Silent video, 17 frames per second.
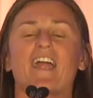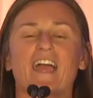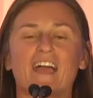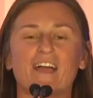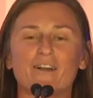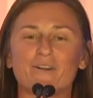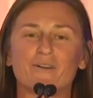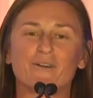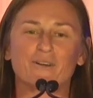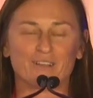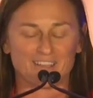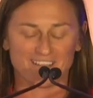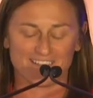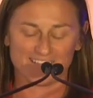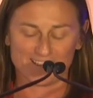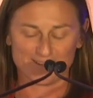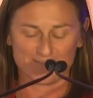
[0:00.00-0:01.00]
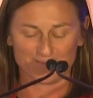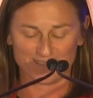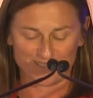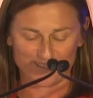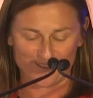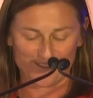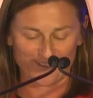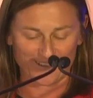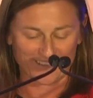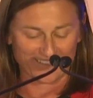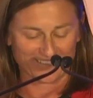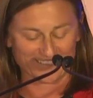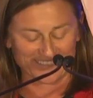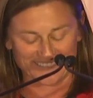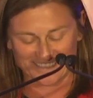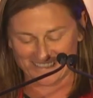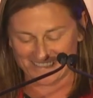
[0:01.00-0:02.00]
out. So it
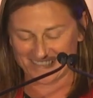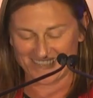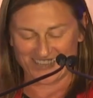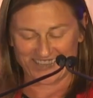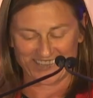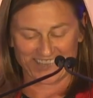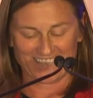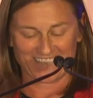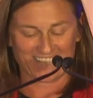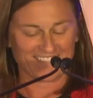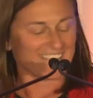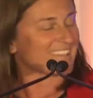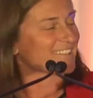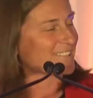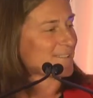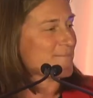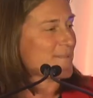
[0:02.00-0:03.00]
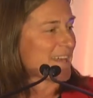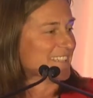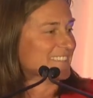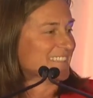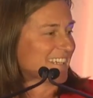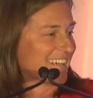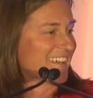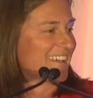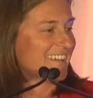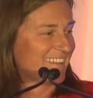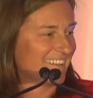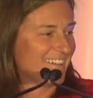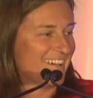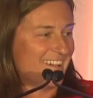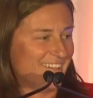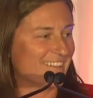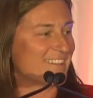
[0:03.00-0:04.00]
was amazing.
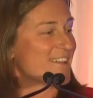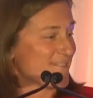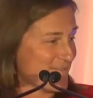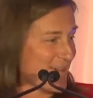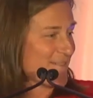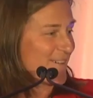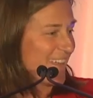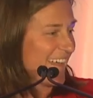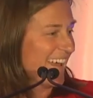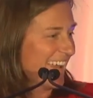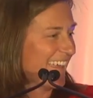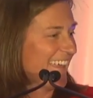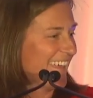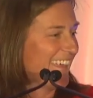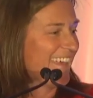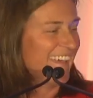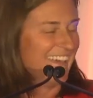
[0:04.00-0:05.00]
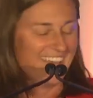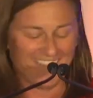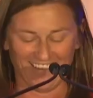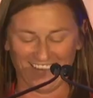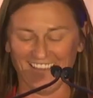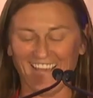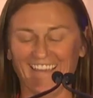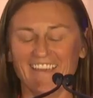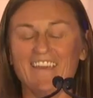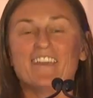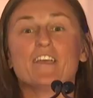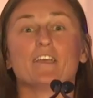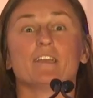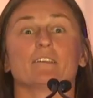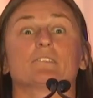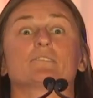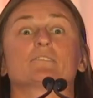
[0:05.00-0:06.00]
You remember that?
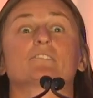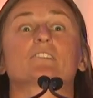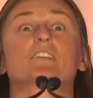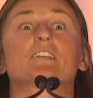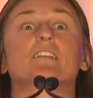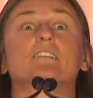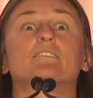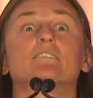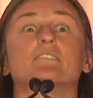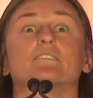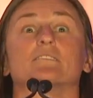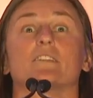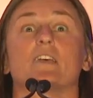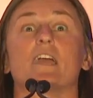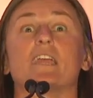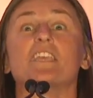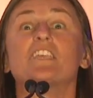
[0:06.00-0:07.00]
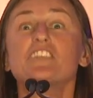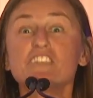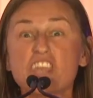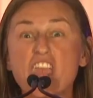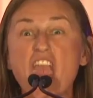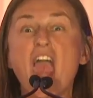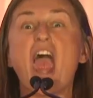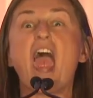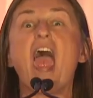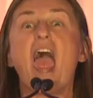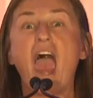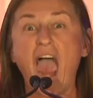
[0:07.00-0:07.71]
She's just like, yeah.